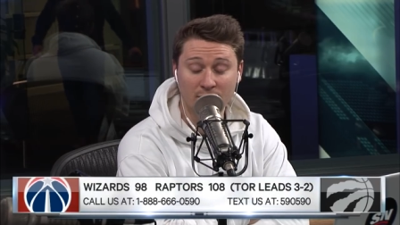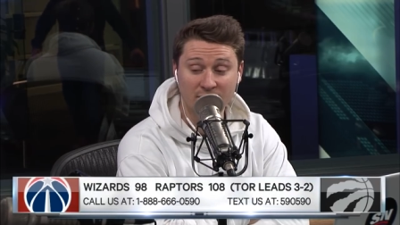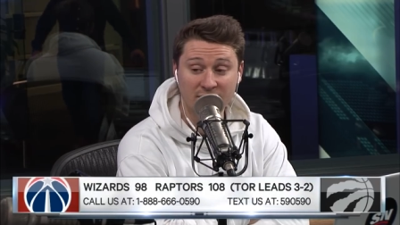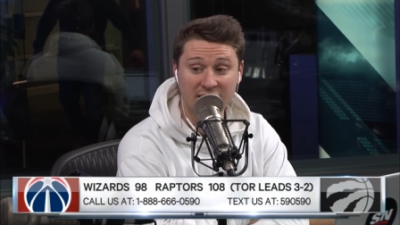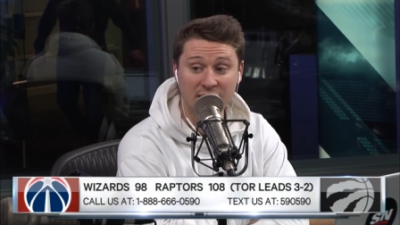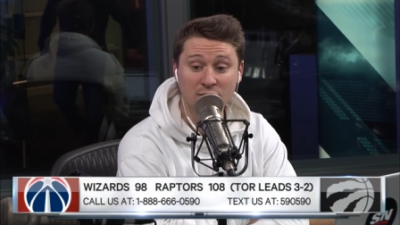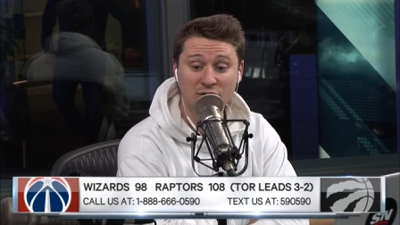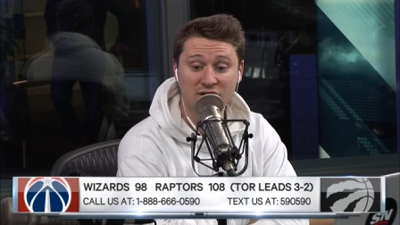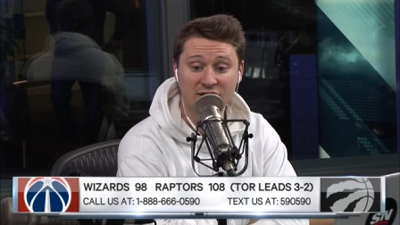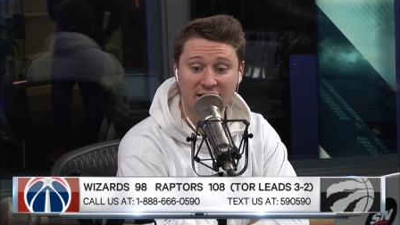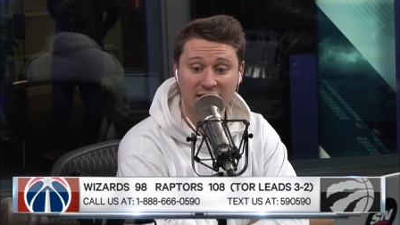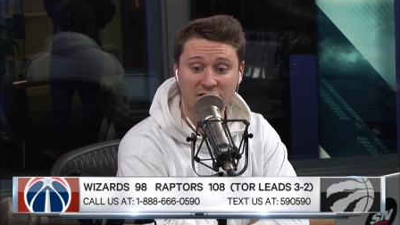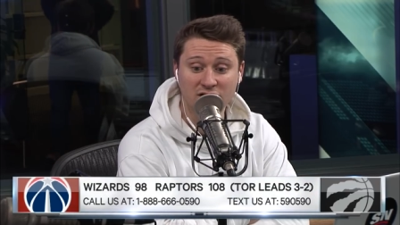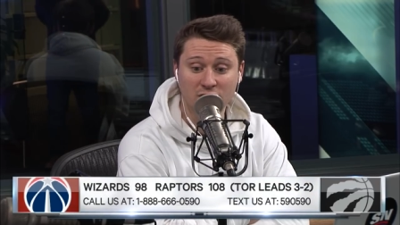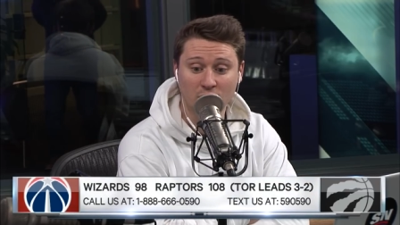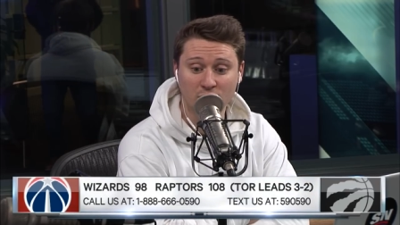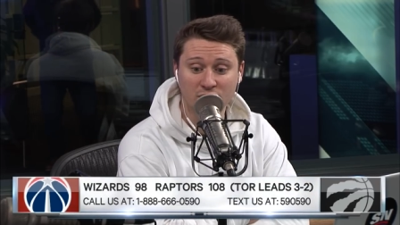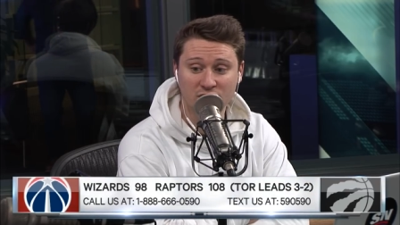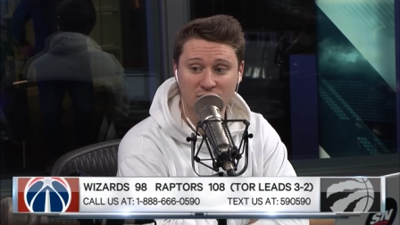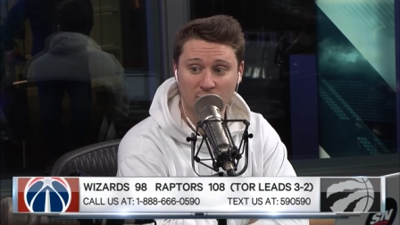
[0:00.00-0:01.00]
he was the next
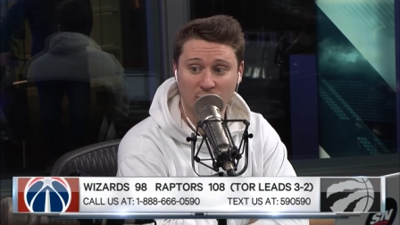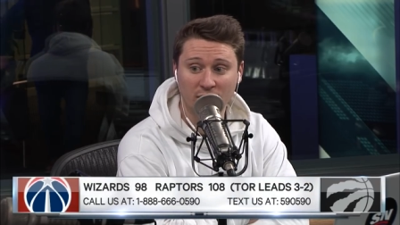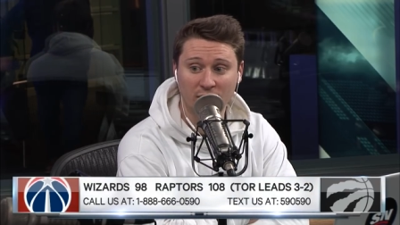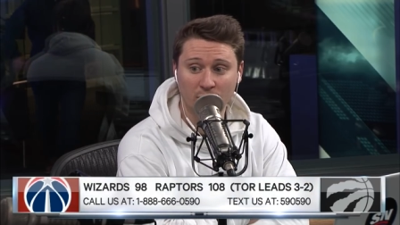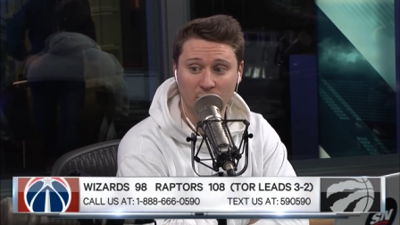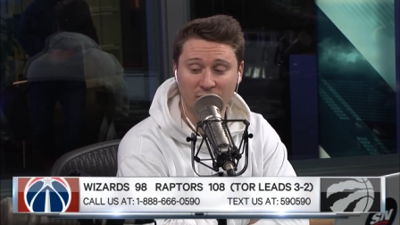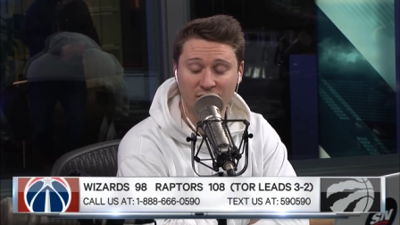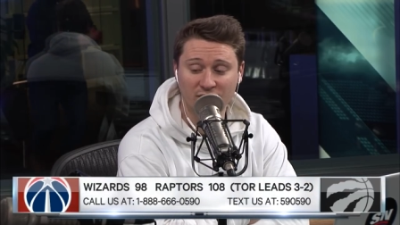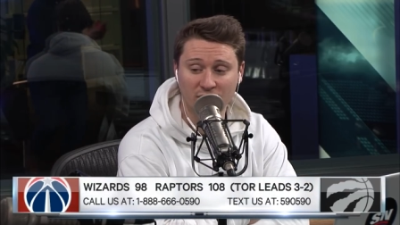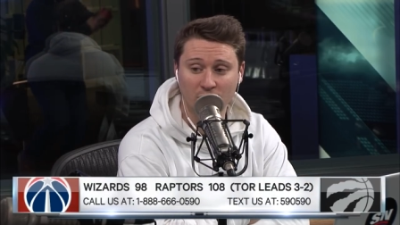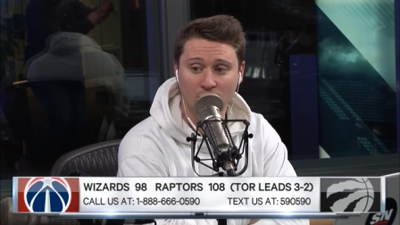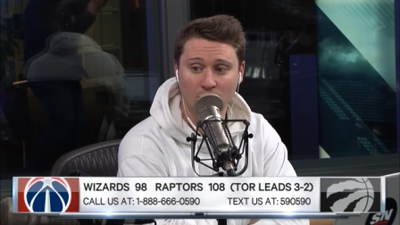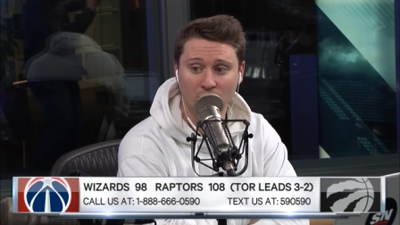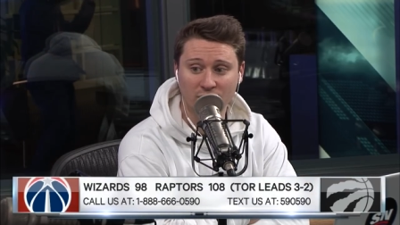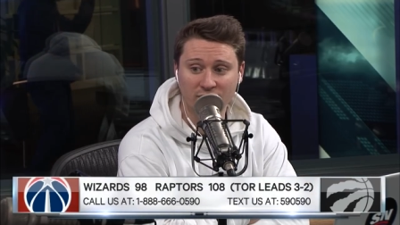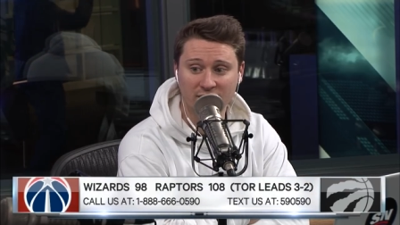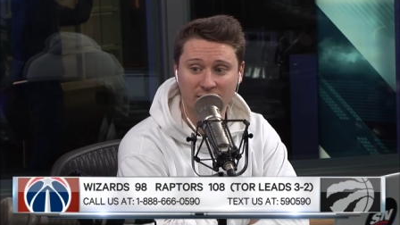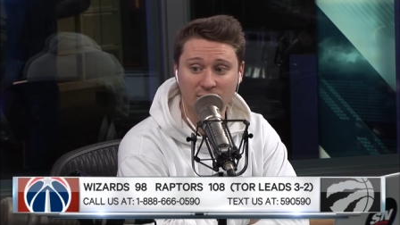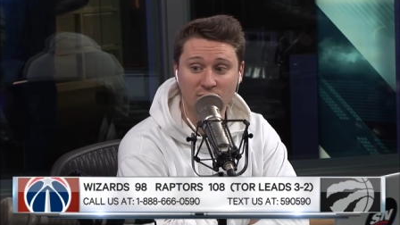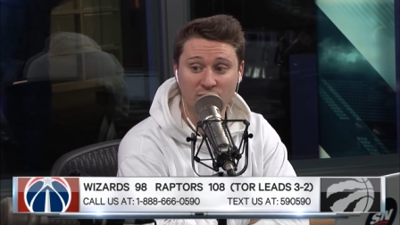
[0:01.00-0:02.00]
closest player with field goal
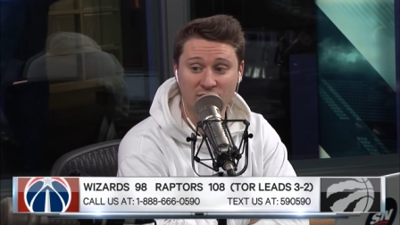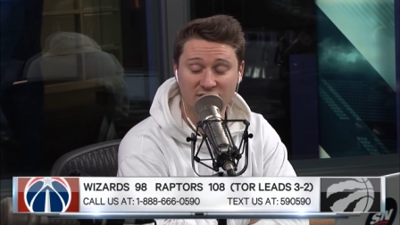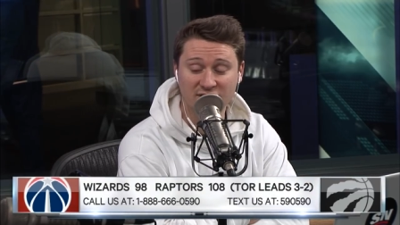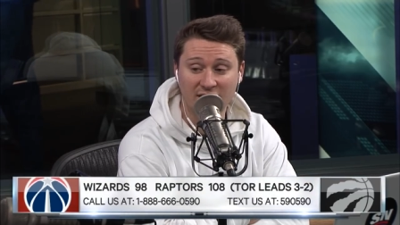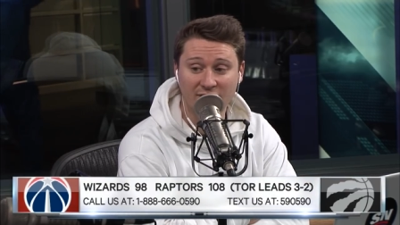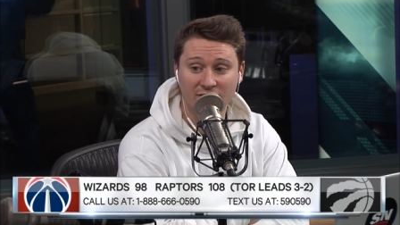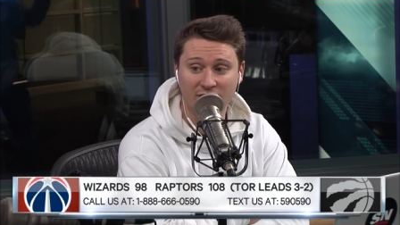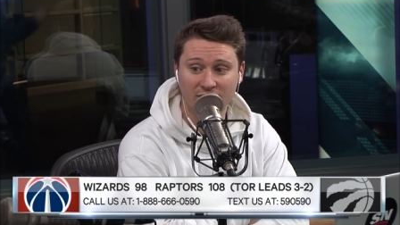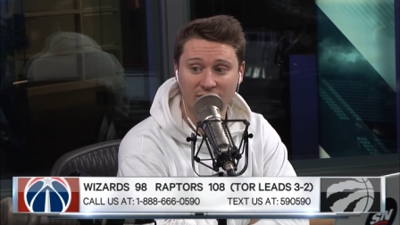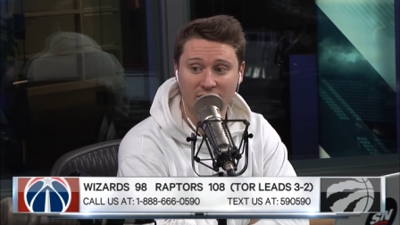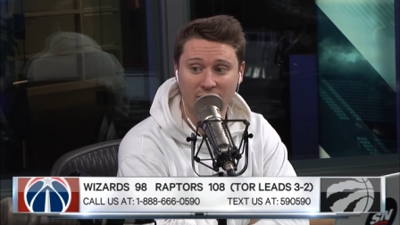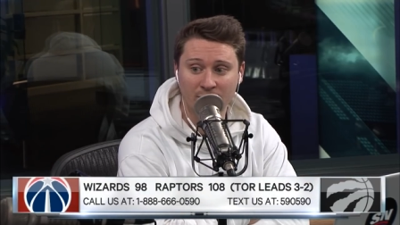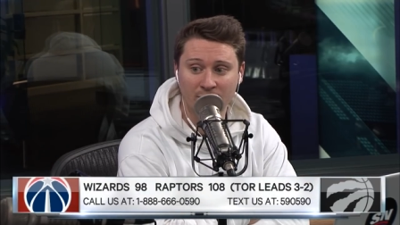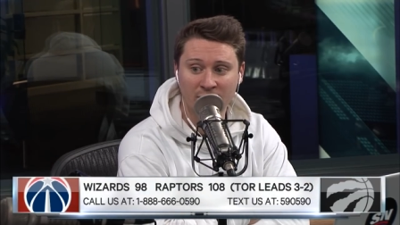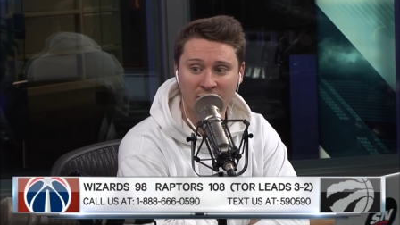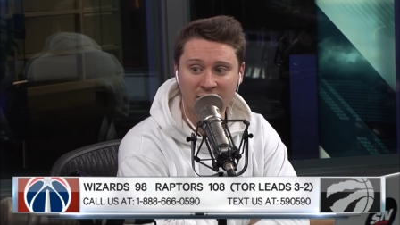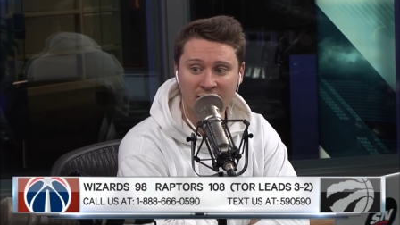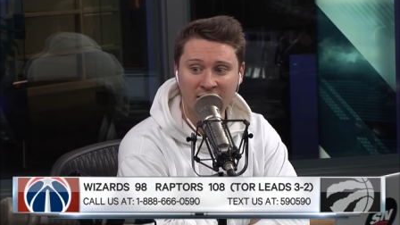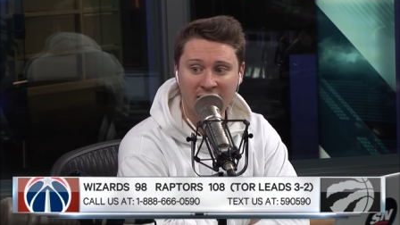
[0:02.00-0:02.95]
attempts with 7 of them